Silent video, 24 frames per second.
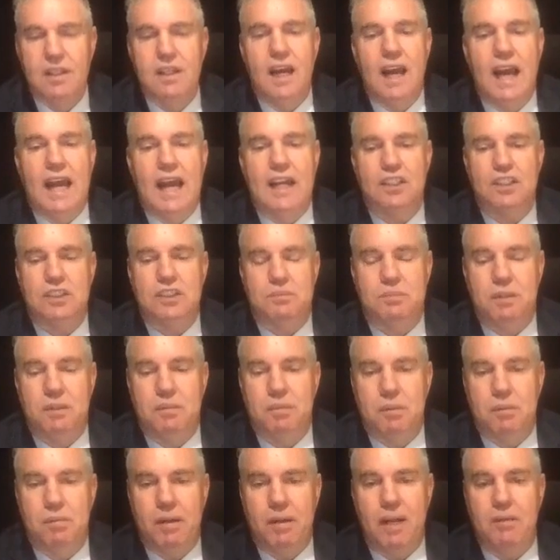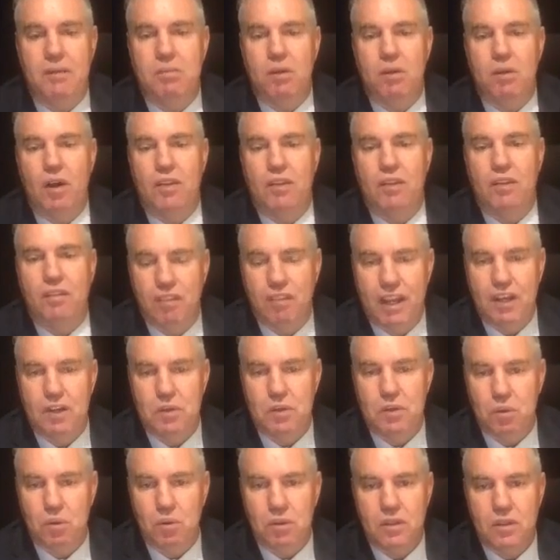has to be prepared by the
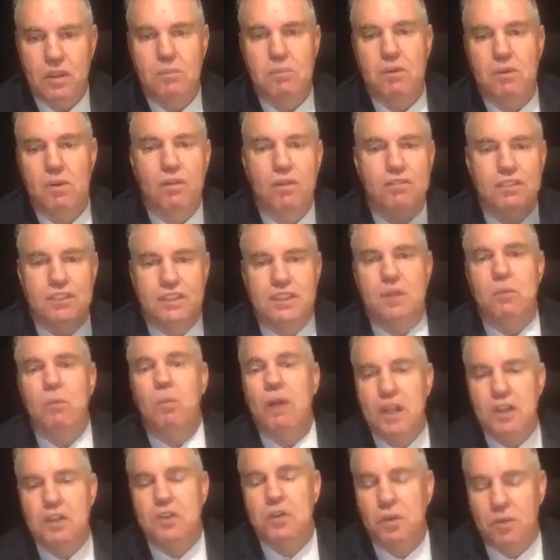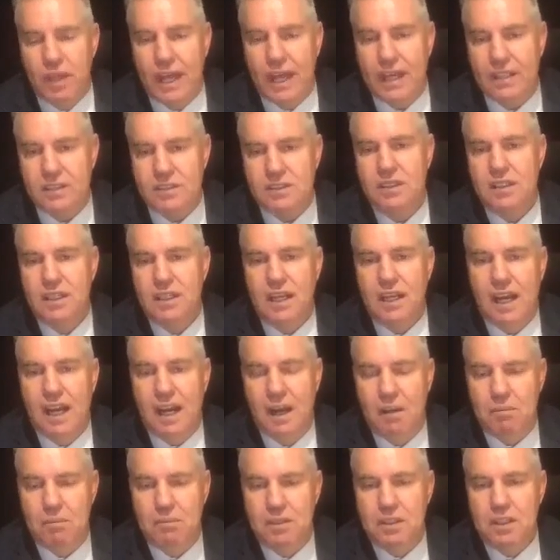vendor, but obviously we do that,
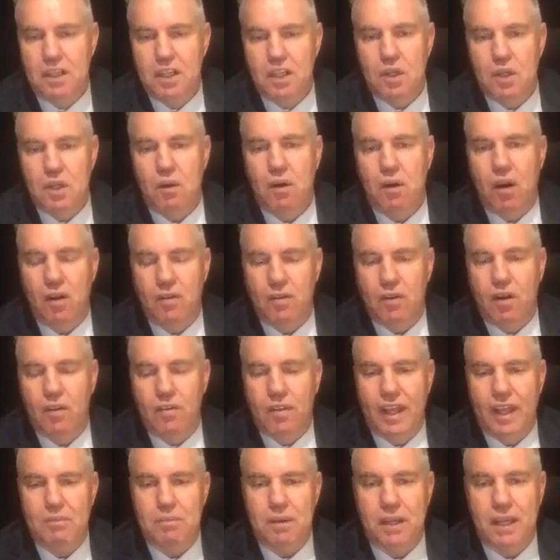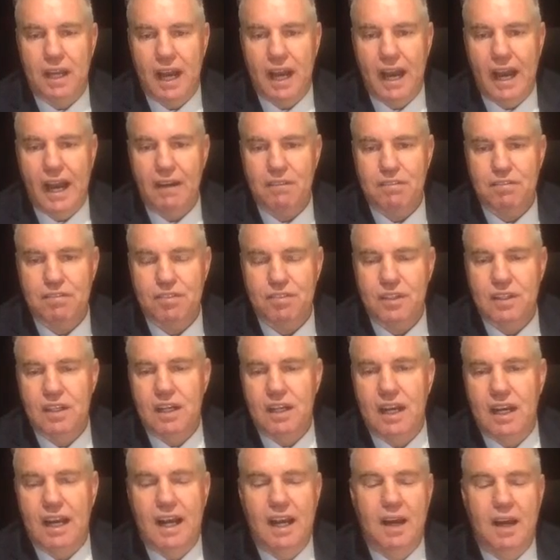on their behalf.
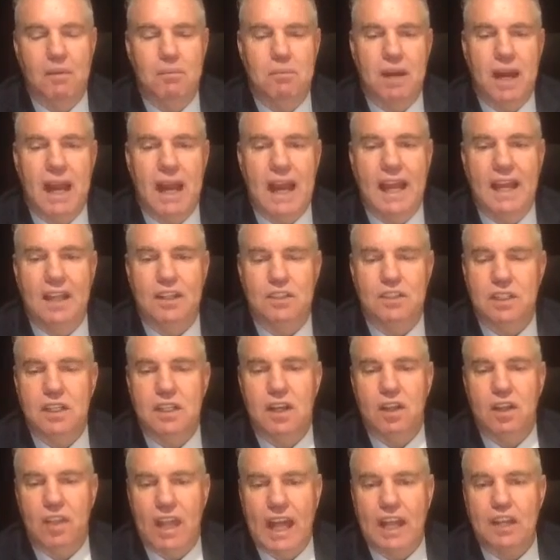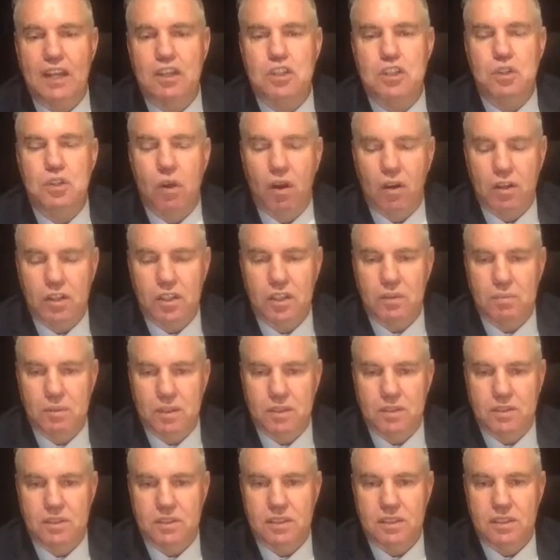And that
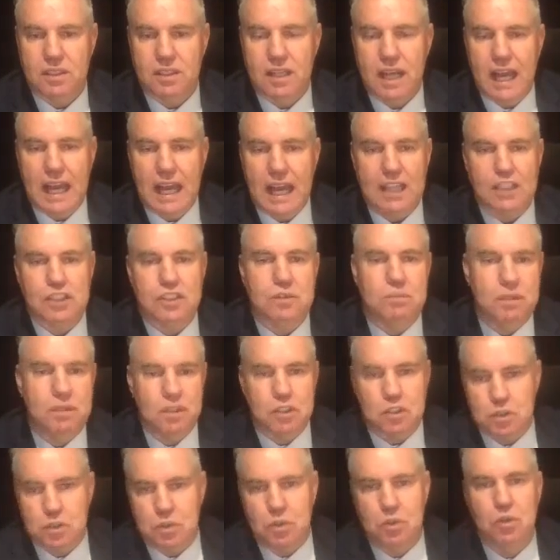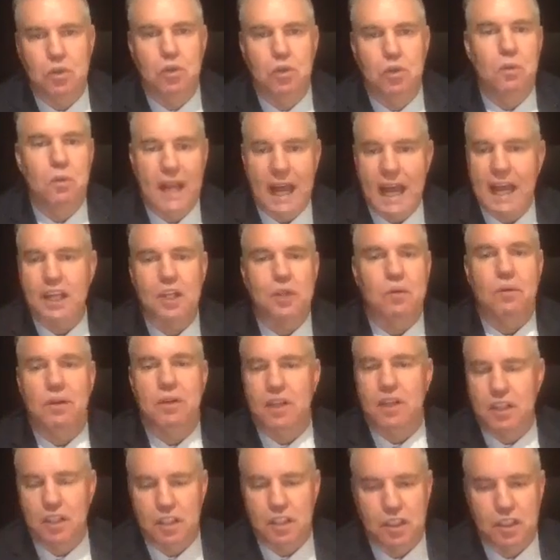document has to be true and accurate
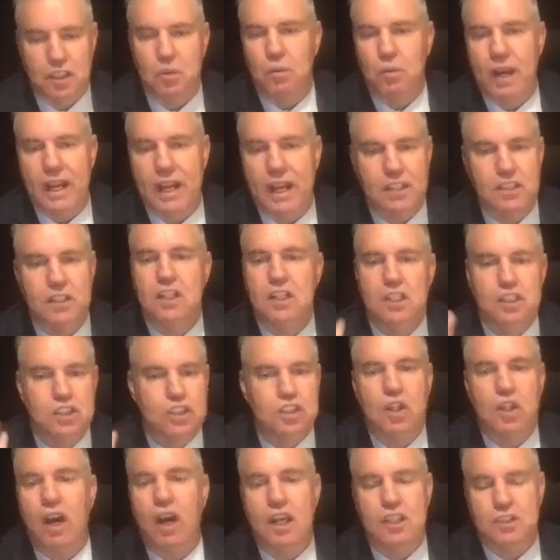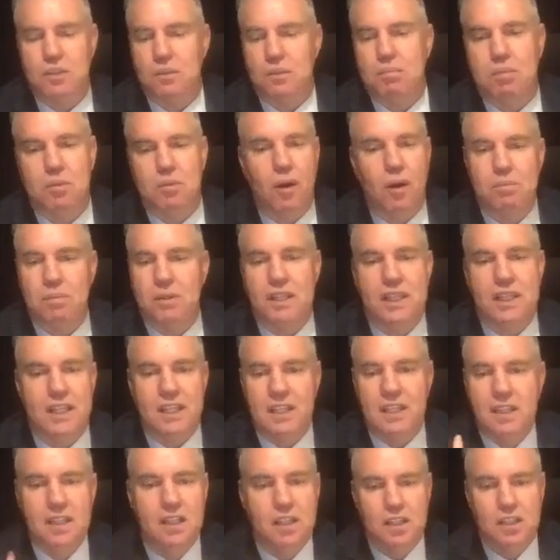and correct, size of property,
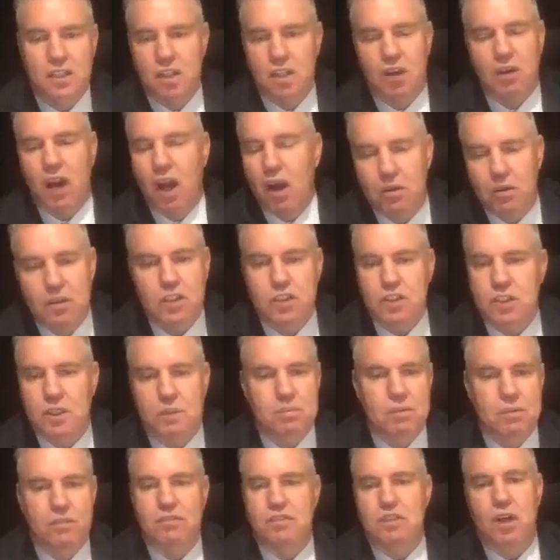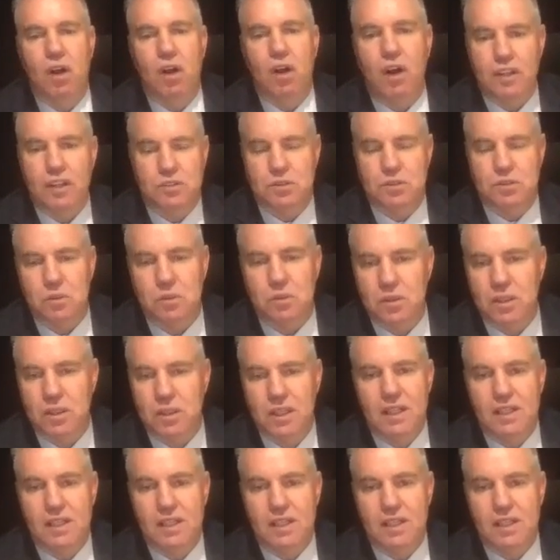ownership of title,